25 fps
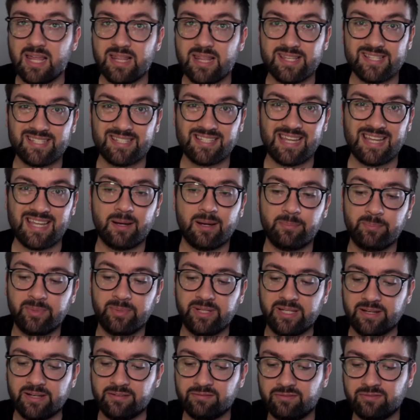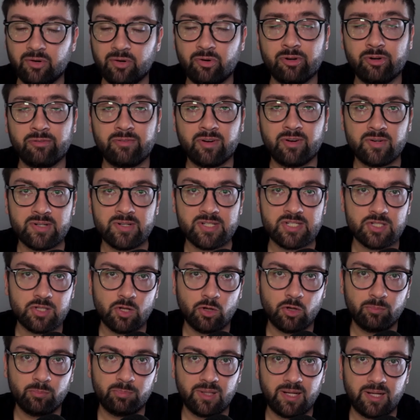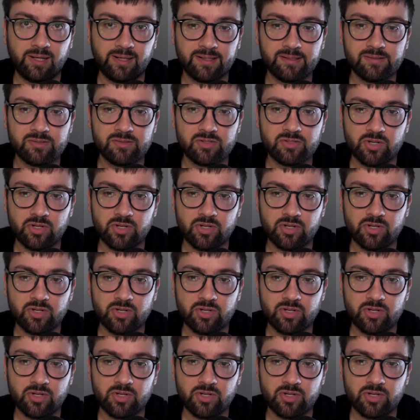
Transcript: This can be a very, very slow plugin,